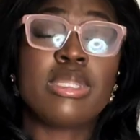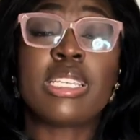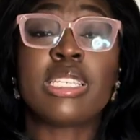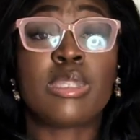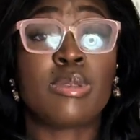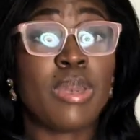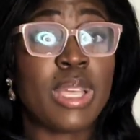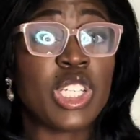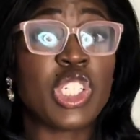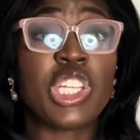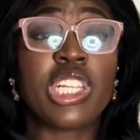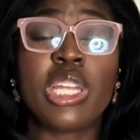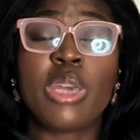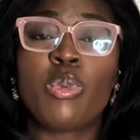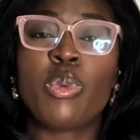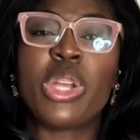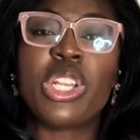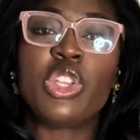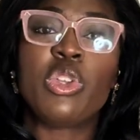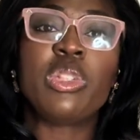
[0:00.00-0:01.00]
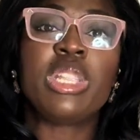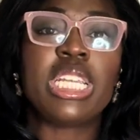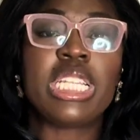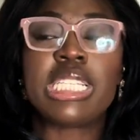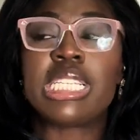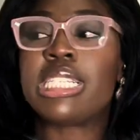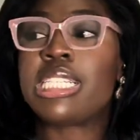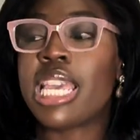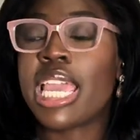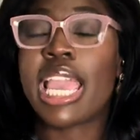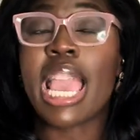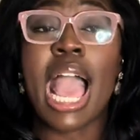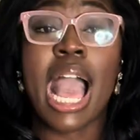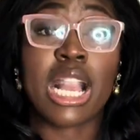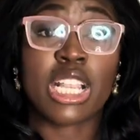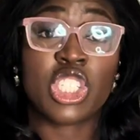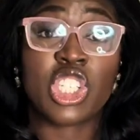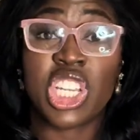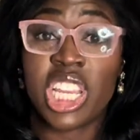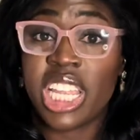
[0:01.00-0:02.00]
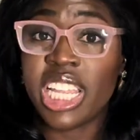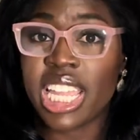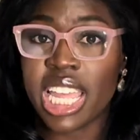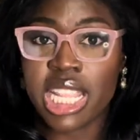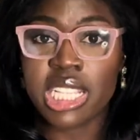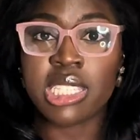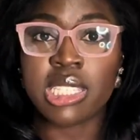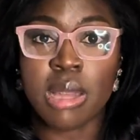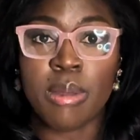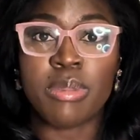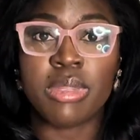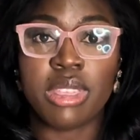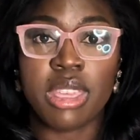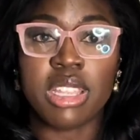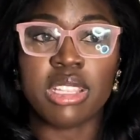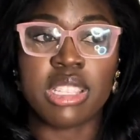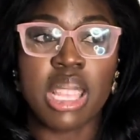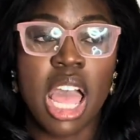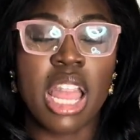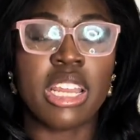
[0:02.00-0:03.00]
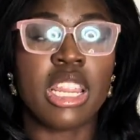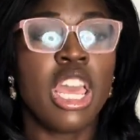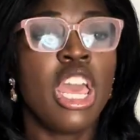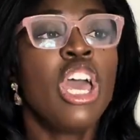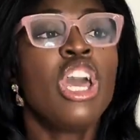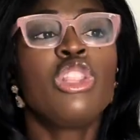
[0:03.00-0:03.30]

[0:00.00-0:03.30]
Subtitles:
especially when you need to take action and get something done.